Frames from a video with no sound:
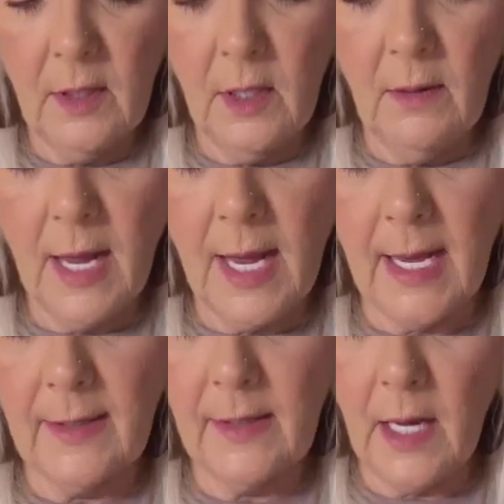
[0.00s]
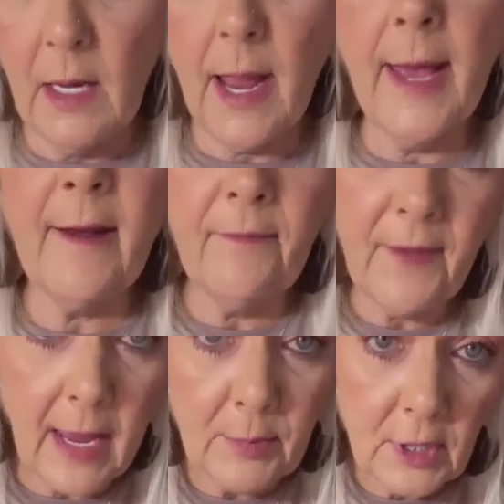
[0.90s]
you guys, and a
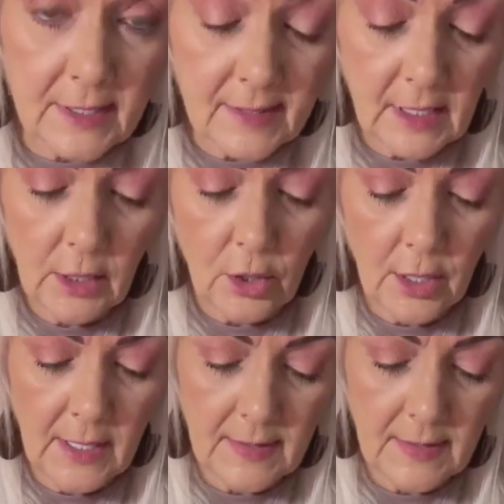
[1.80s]
fabulous singer.